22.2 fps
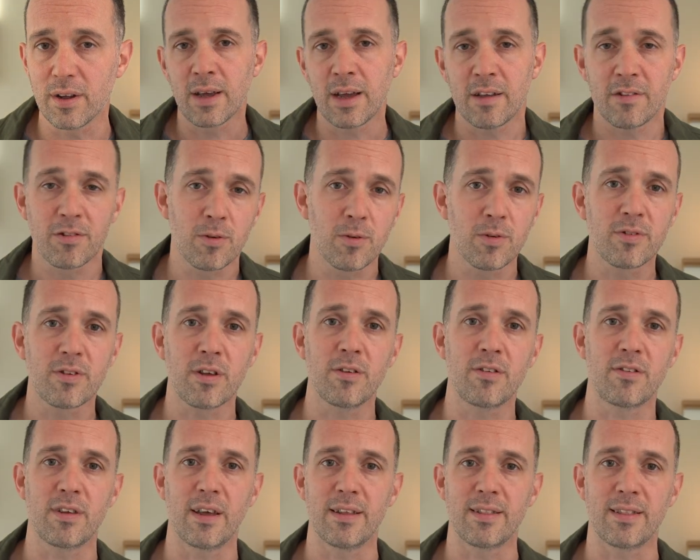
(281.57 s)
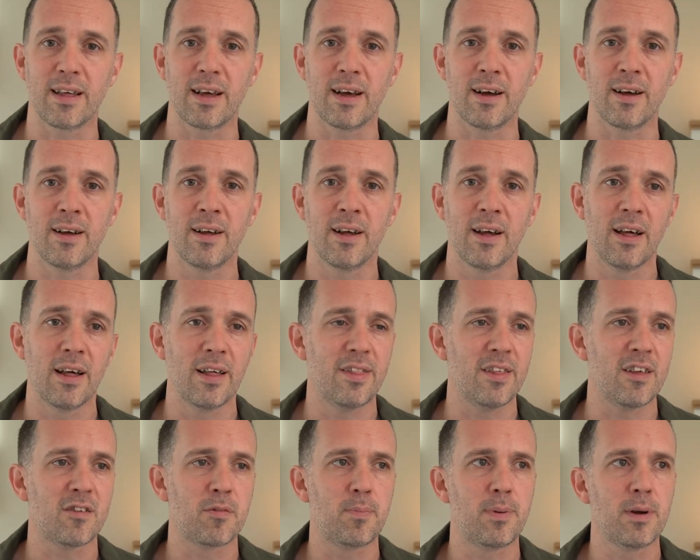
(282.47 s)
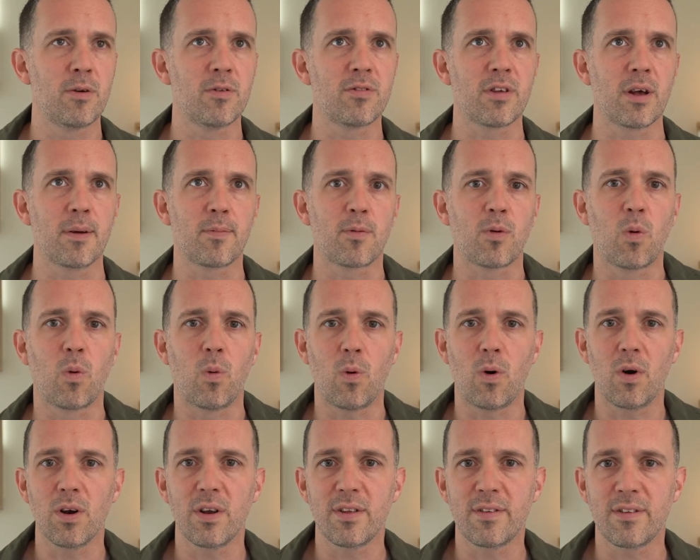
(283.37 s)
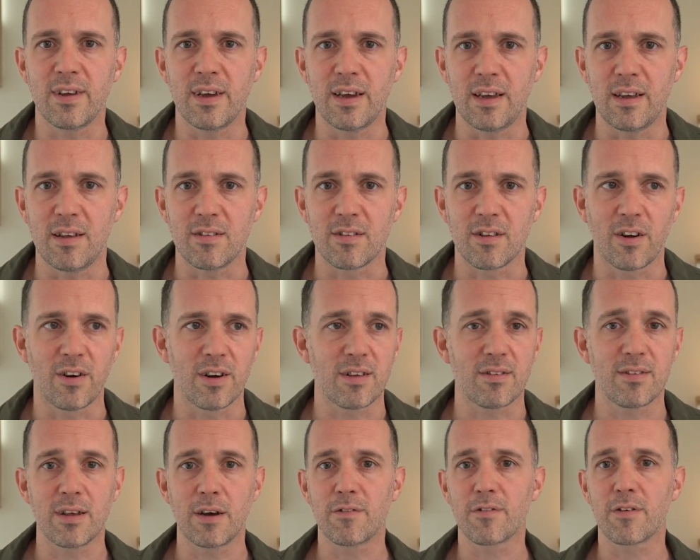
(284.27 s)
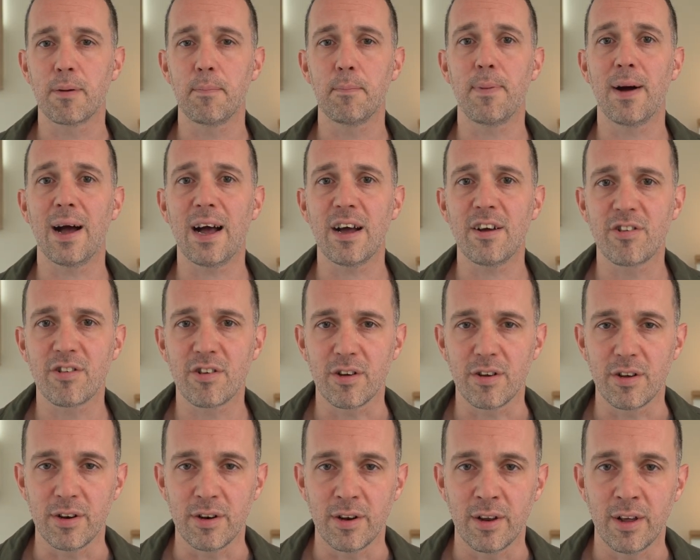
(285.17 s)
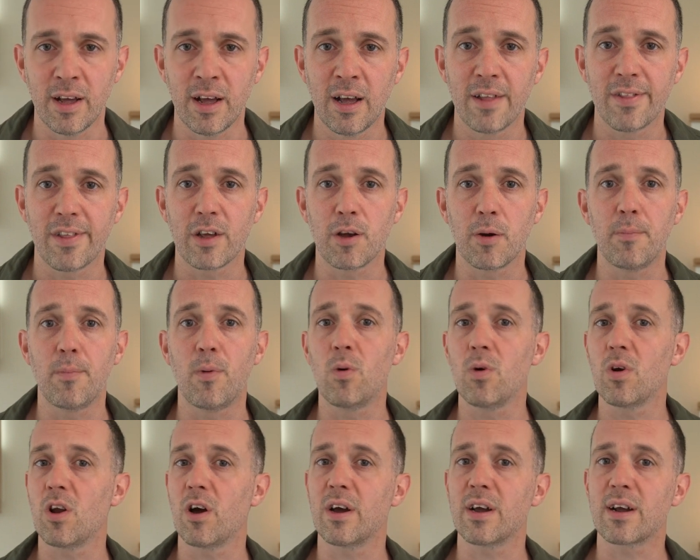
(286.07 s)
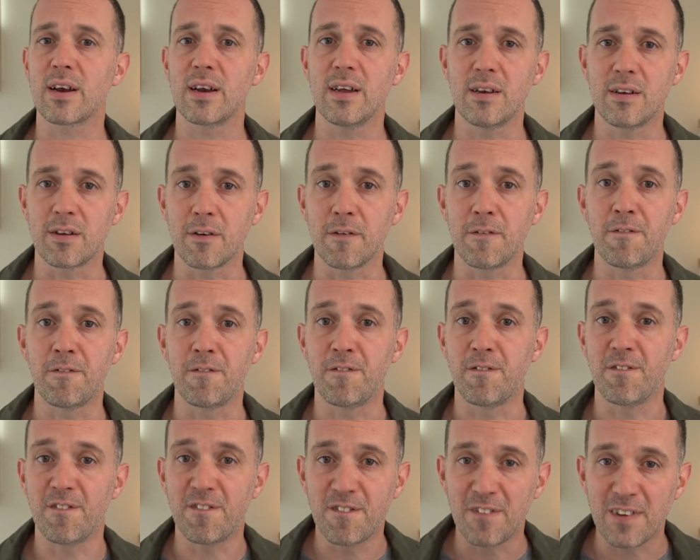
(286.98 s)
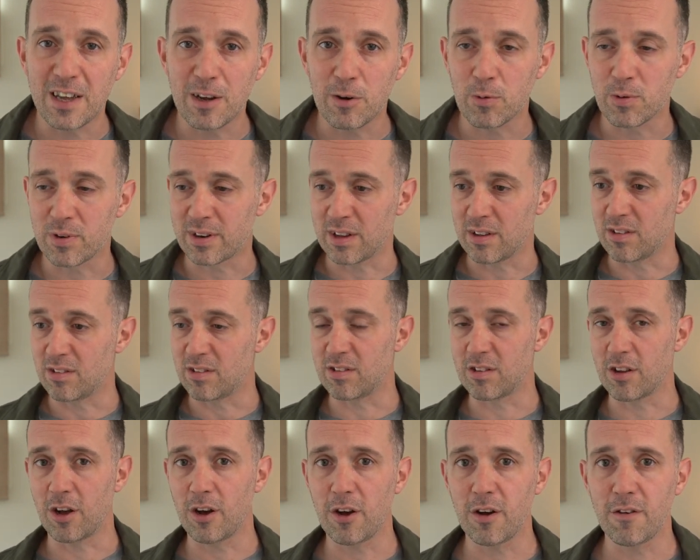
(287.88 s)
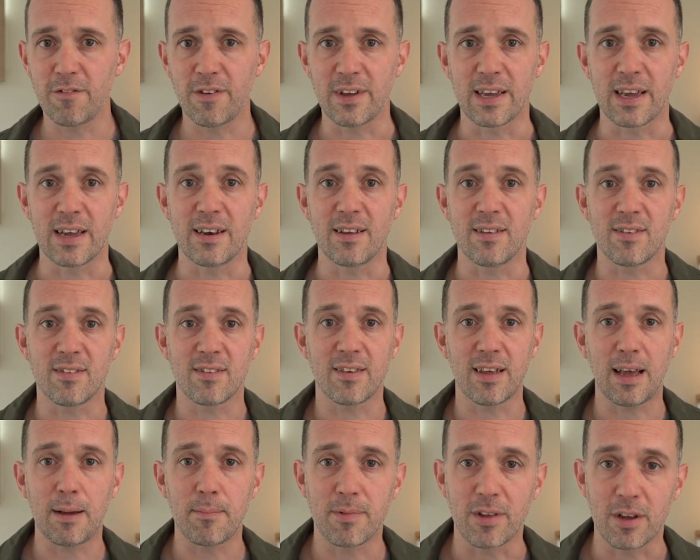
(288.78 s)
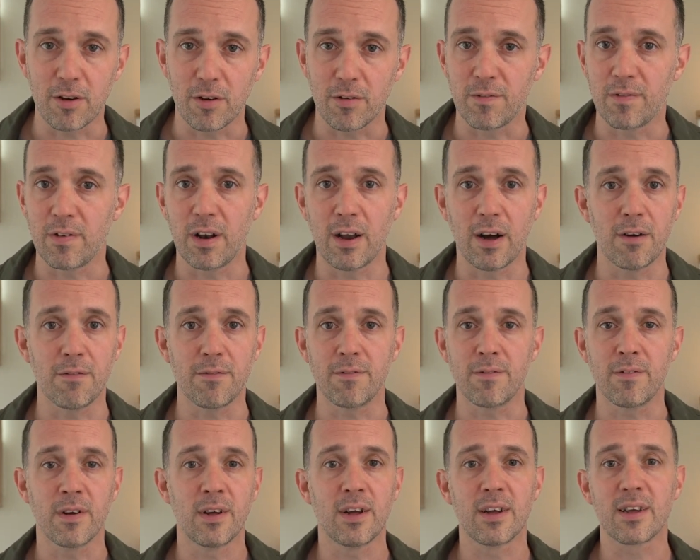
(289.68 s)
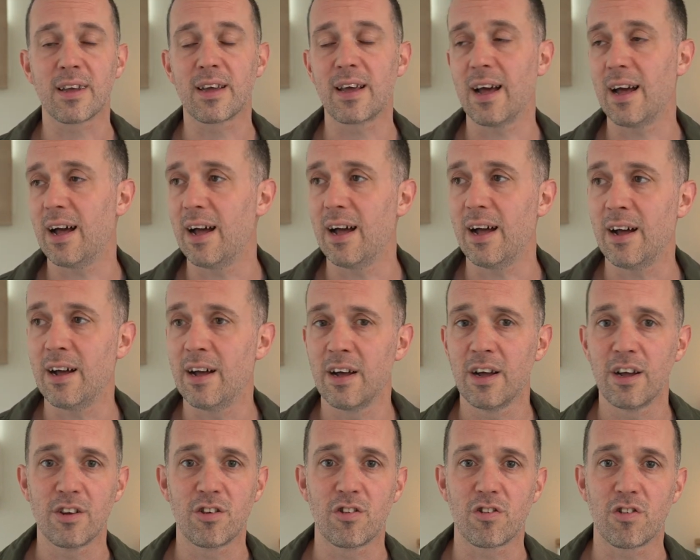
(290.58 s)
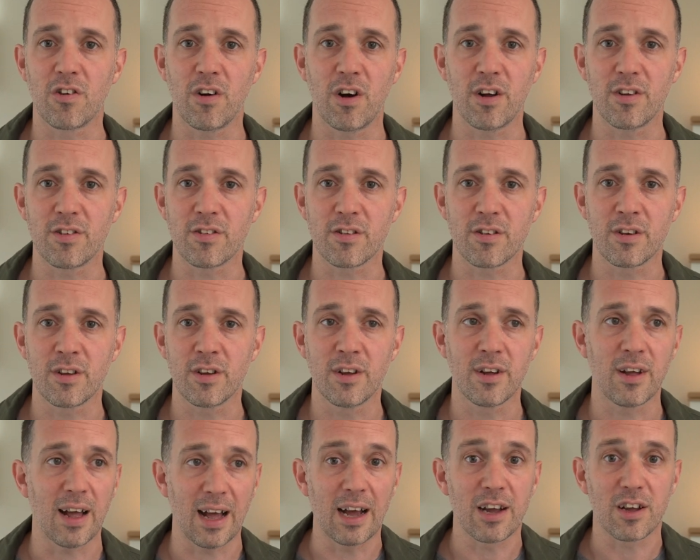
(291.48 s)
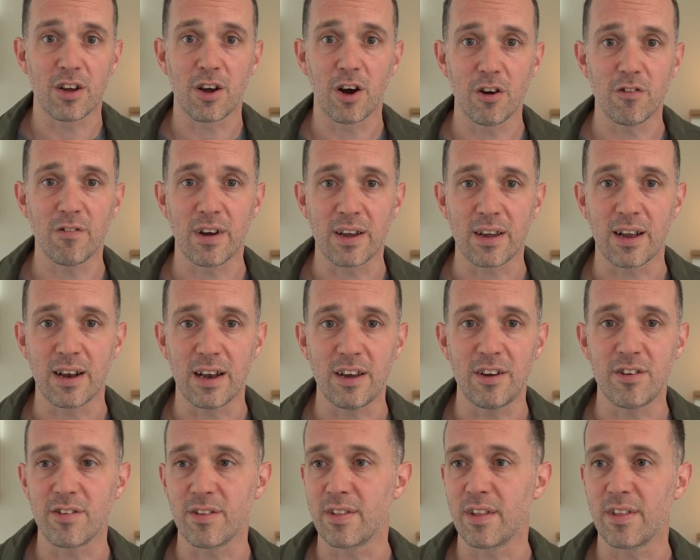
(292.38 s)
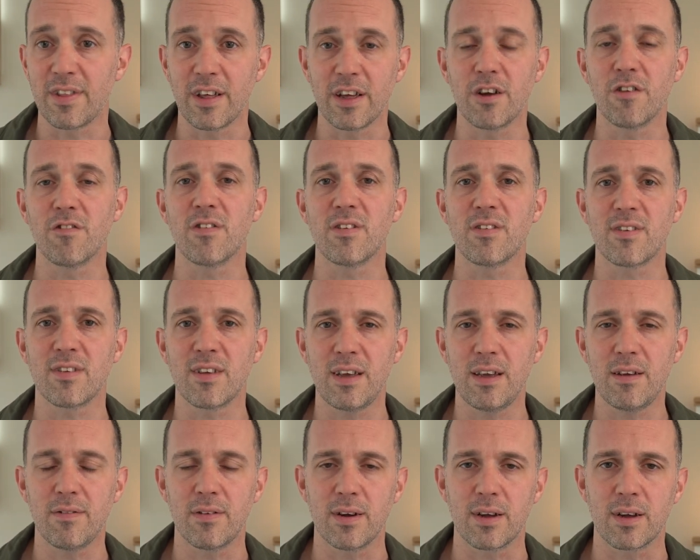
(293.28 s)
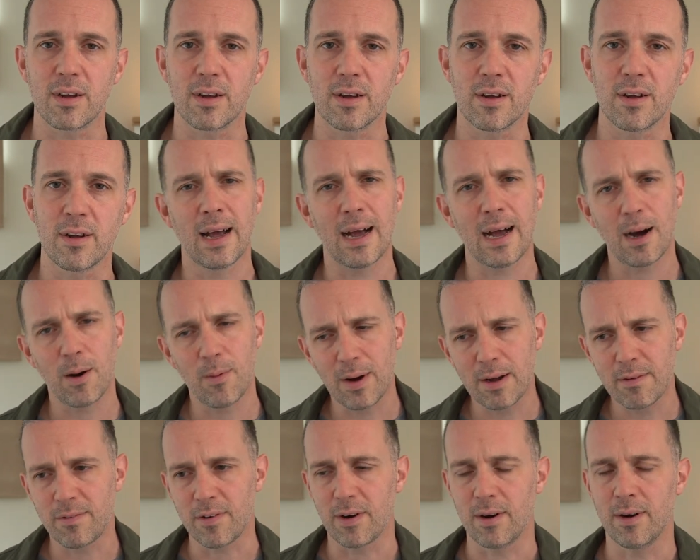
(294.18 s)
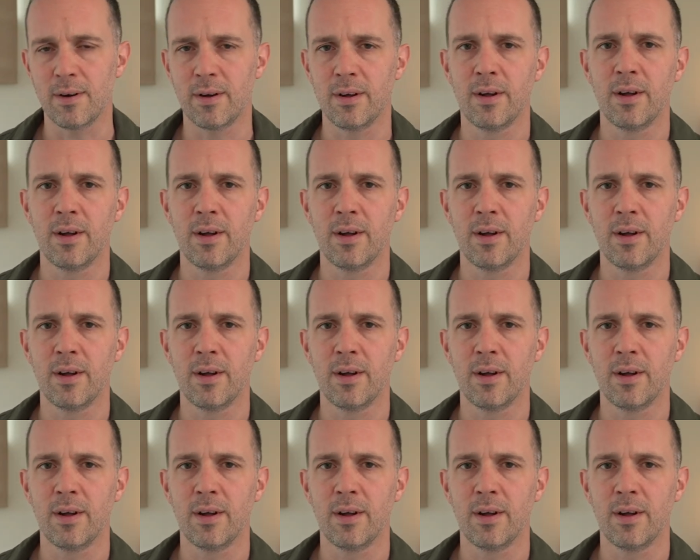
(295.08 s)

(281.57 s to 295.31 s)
It's also said that this builds up qualities like self-compassion, that you're more likely to feel deserving and accepting of love, care, trust, and co-regulation that they are receiving. However,